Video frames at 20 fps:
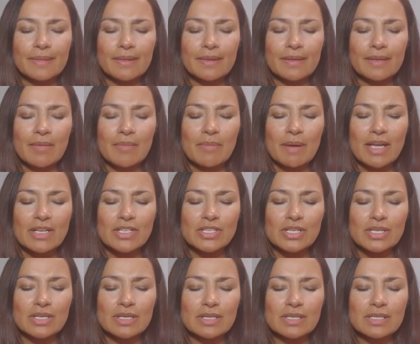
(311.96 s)

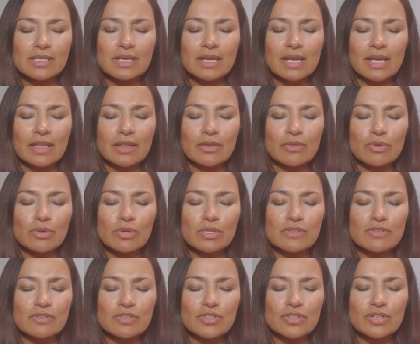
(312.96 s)
Imagine it like the roots
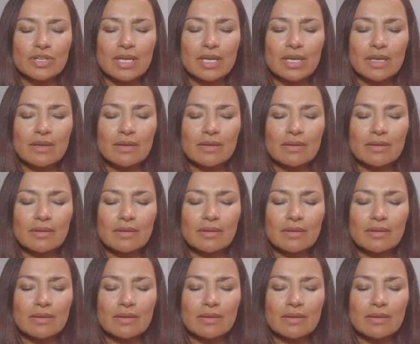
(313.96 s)
of a tree.